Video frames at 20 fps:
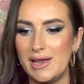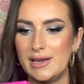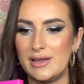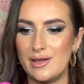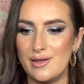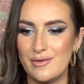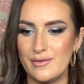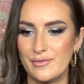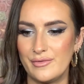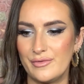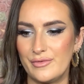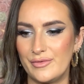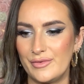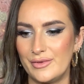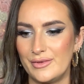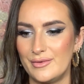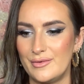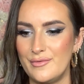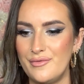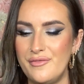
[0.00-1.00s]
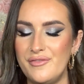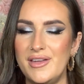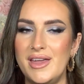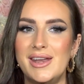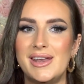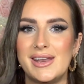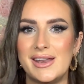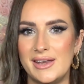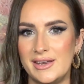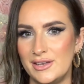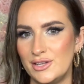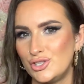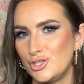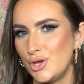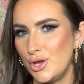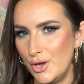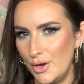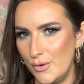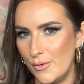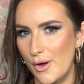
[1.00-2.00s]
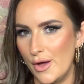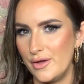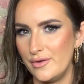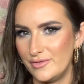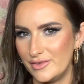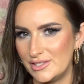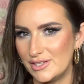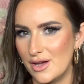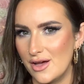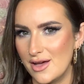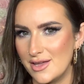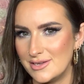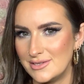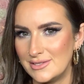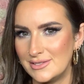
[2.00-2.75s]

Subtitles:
of feeling too overdone.